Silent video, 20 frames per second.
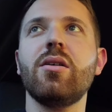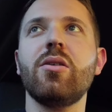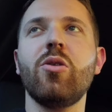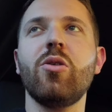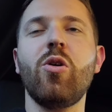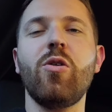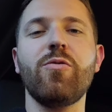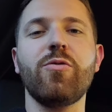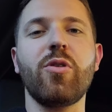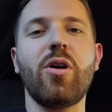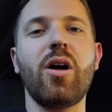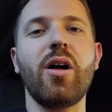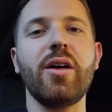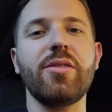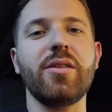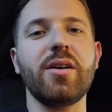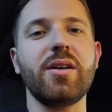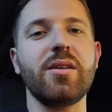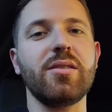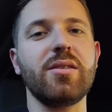Overall, I
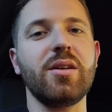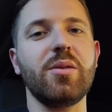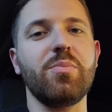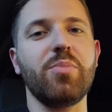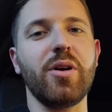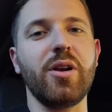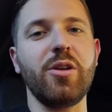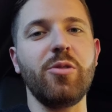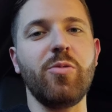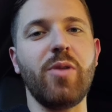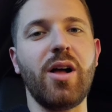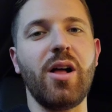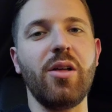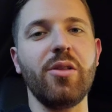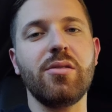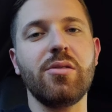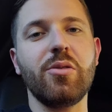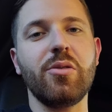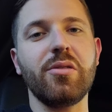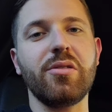think it did pretty well.
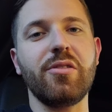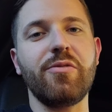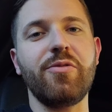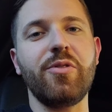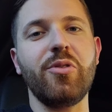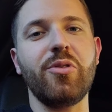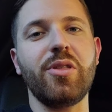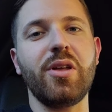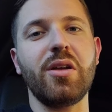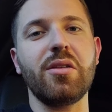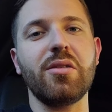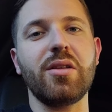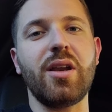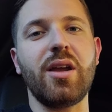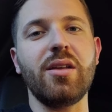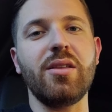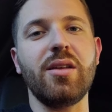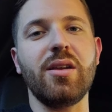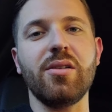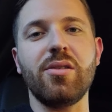There was a few things that I
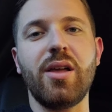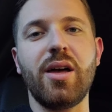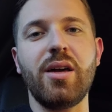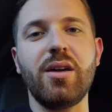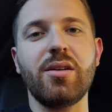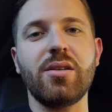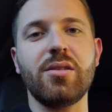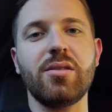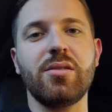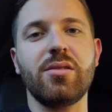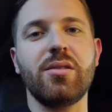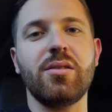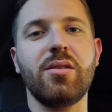didn't like.